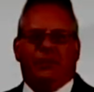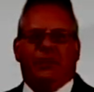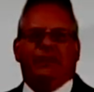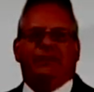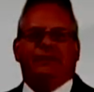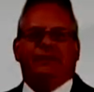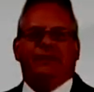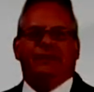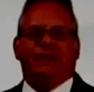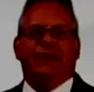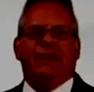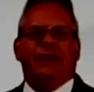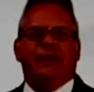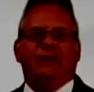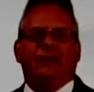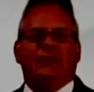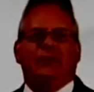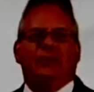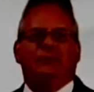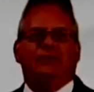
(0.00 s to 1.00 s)
At the
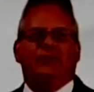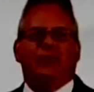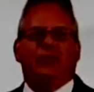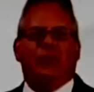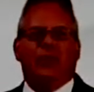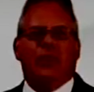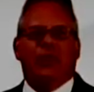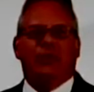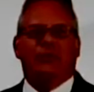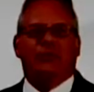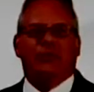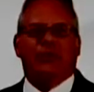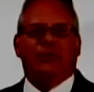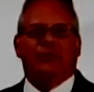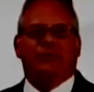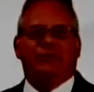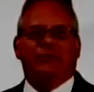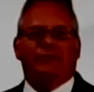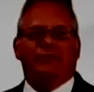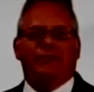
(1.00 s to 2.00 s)
time, electric
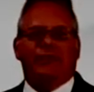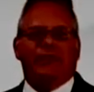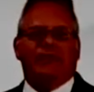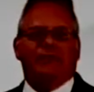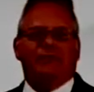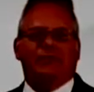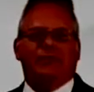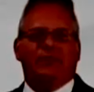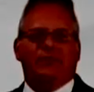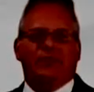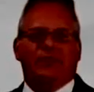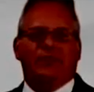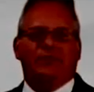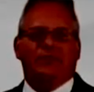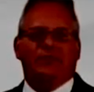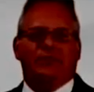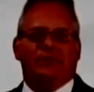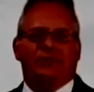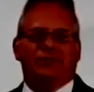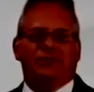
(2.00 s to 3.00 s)
wiring, panel
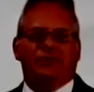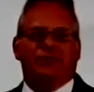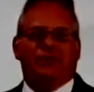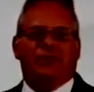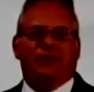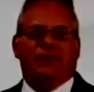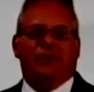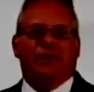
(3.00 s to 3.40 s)
partitions,